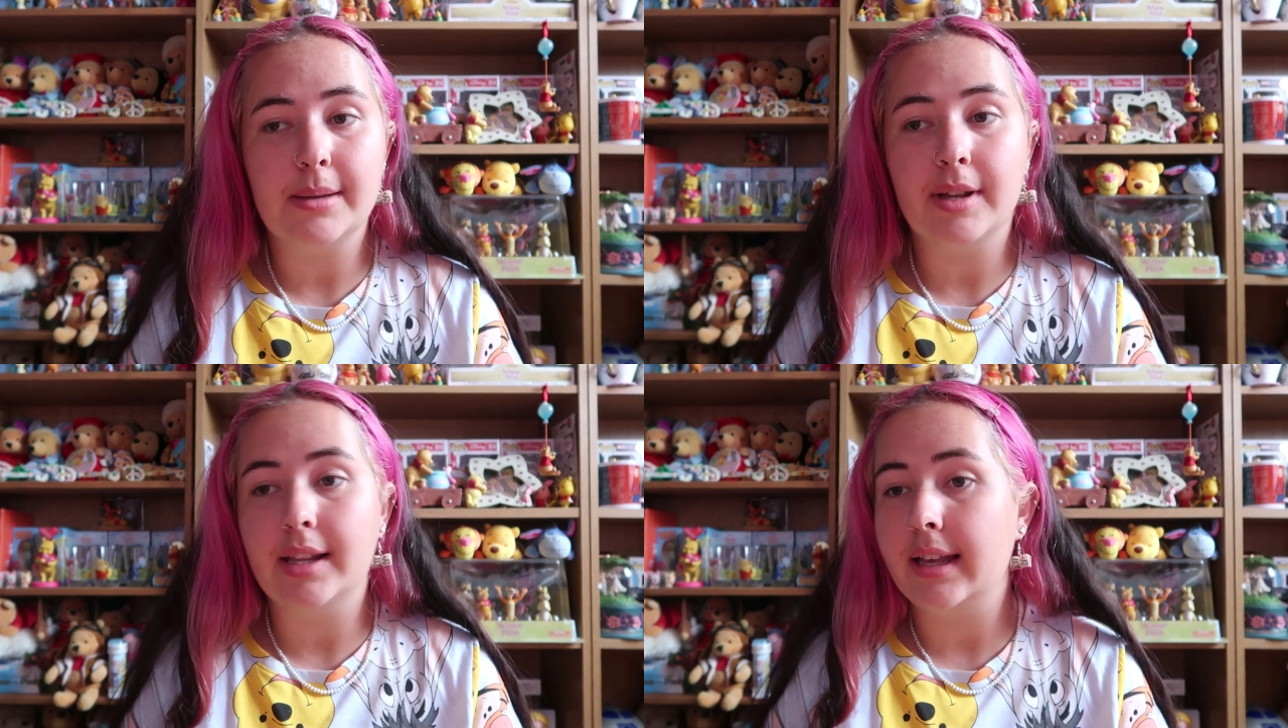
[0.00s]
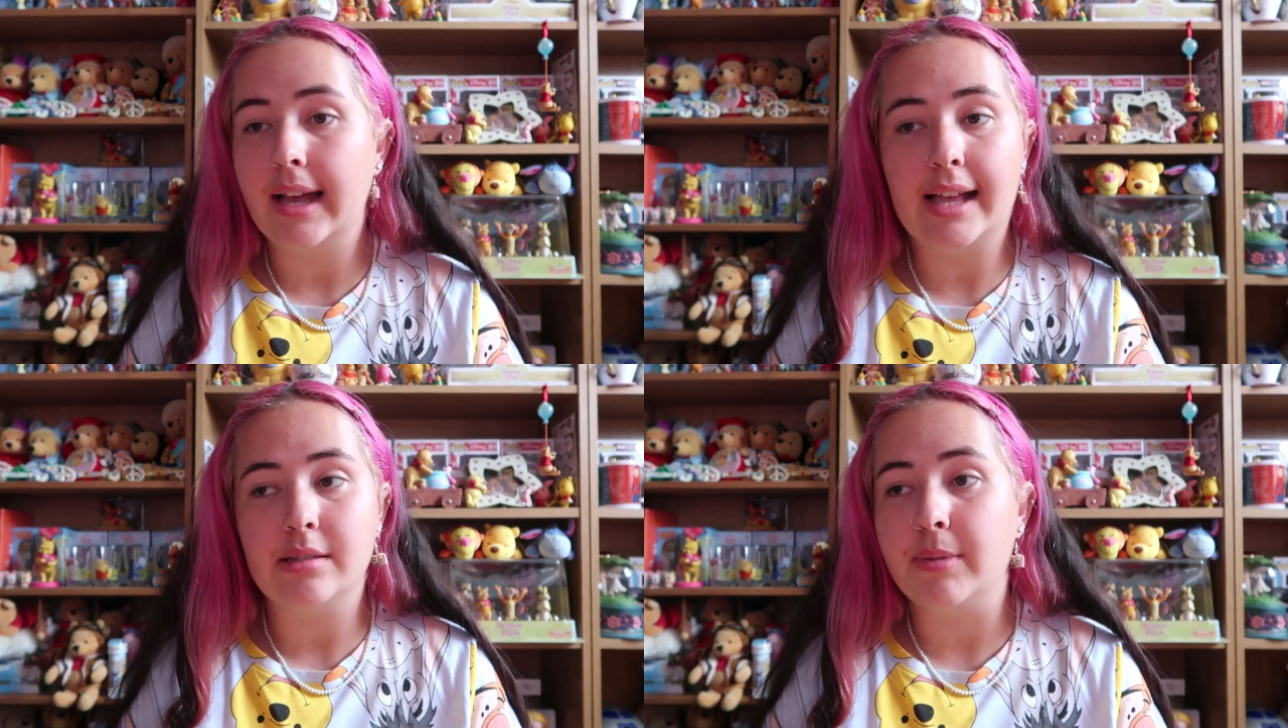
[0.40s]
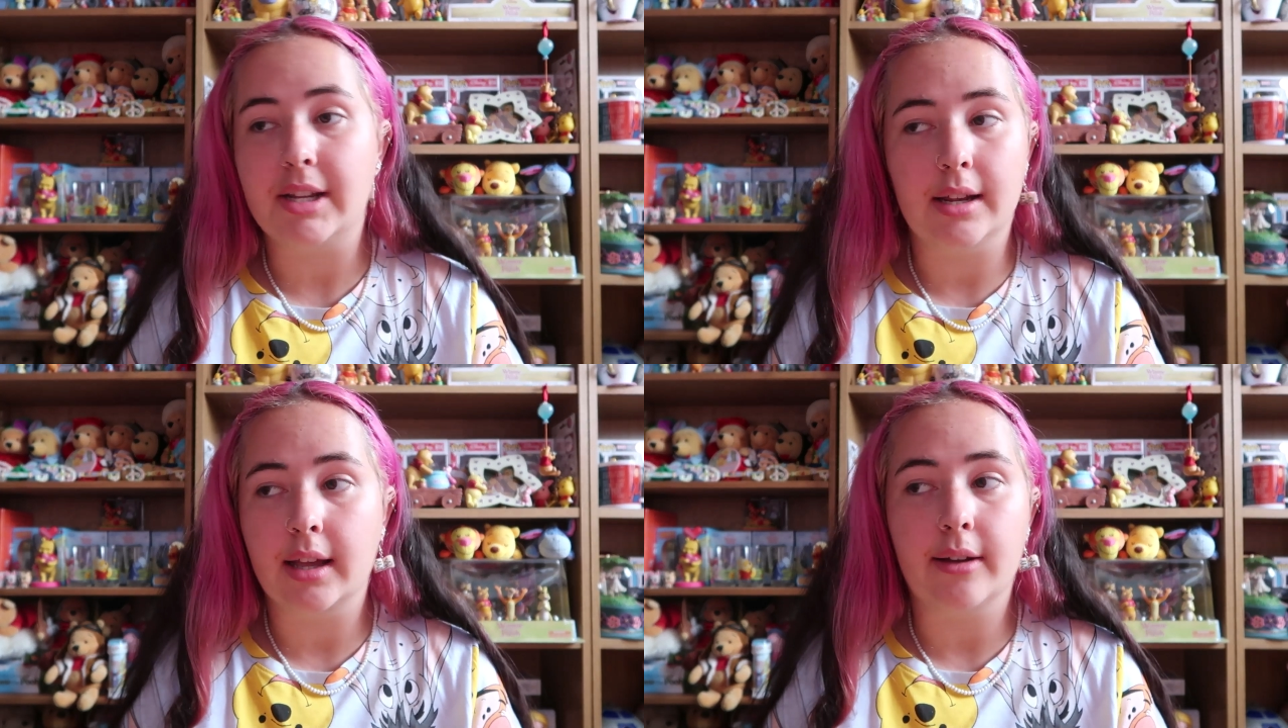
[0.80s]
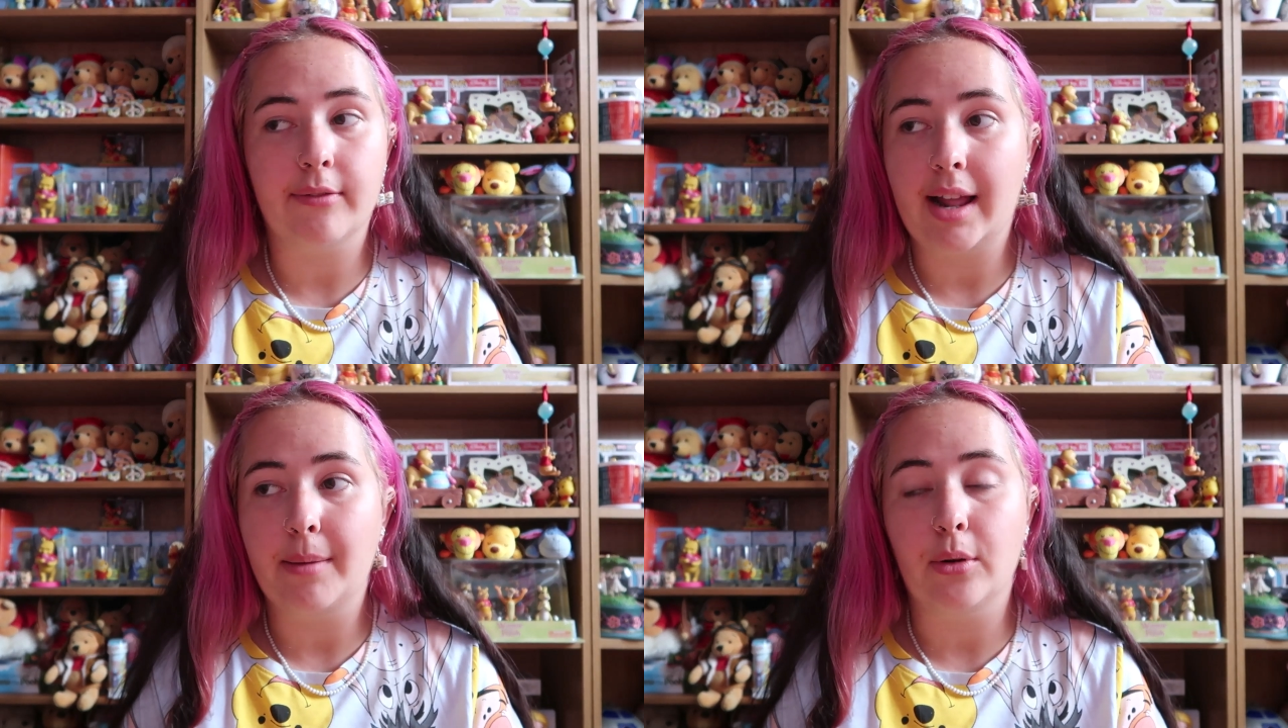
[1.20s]
but it has been like
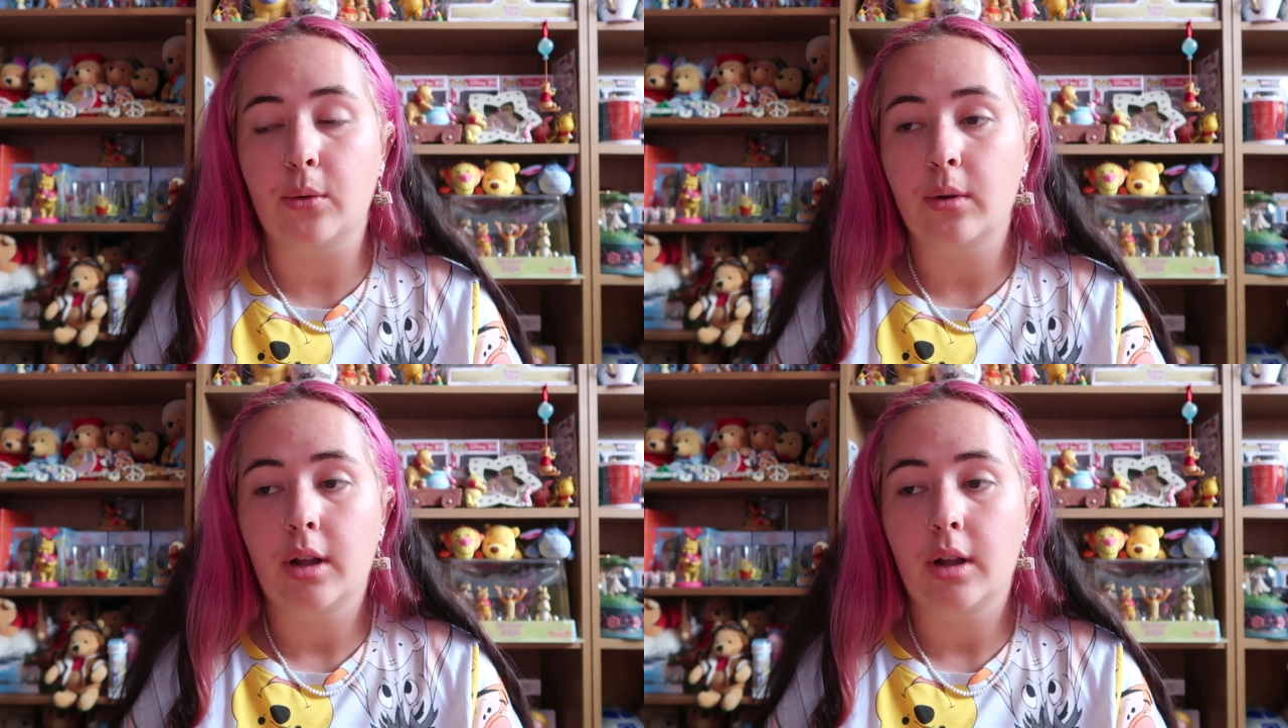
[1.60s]
available.